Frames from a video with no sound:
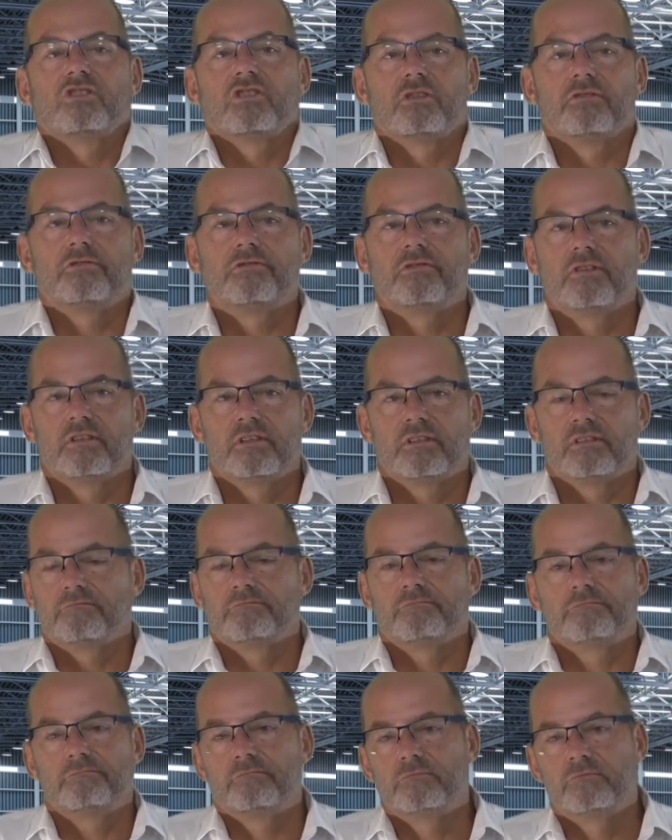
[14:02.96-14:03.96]
you've
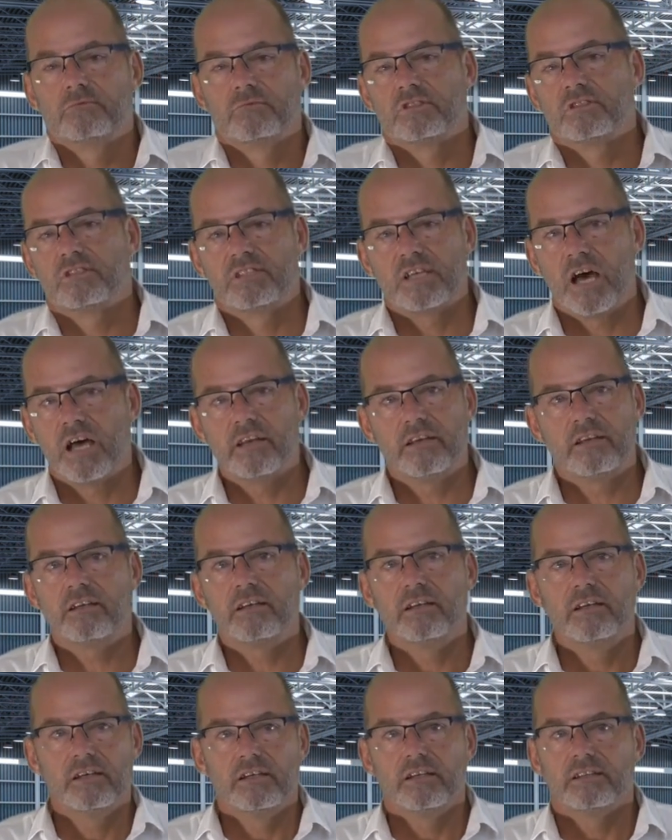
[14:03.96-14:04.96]
done
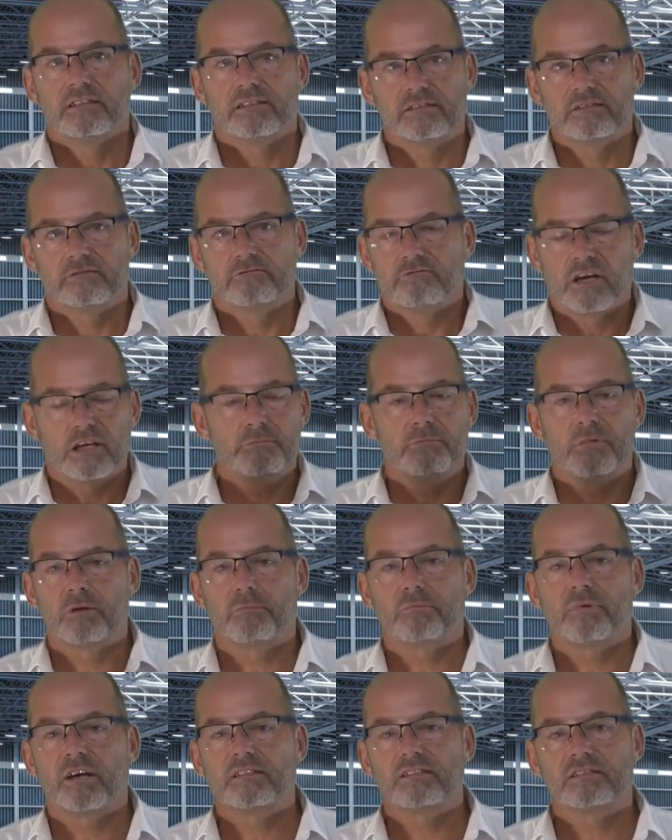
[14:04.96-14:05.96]
recommended
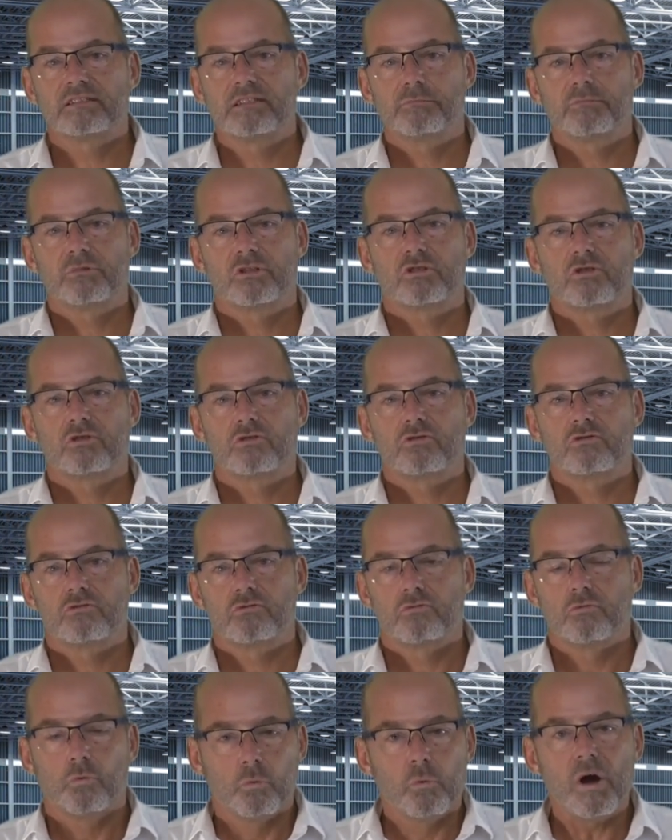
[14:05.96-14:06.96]
practice number
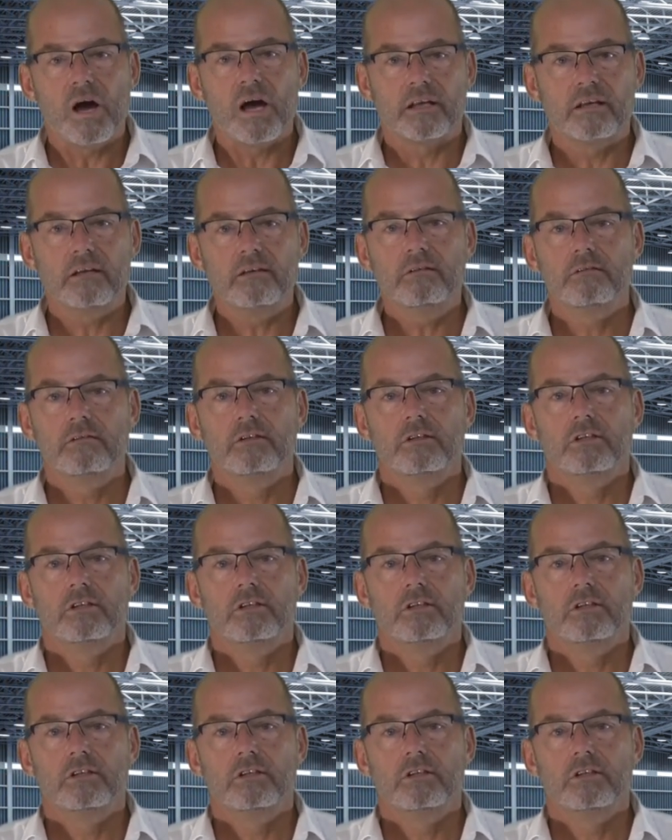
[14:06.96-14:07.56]
one,